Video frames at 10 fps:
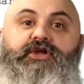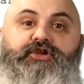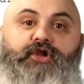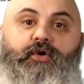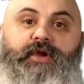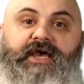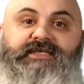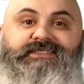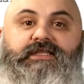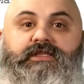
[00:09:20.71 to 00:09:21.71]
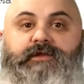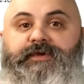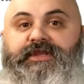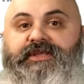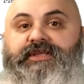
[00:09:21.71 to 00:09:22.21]
known as
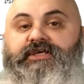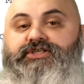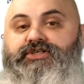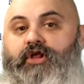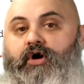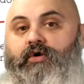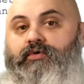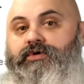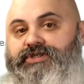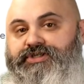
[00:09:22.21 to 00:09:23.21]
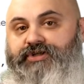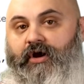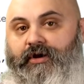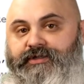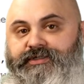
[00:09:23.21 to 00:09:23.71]
Limited Slow
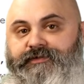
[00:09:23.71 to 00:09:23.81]
Start.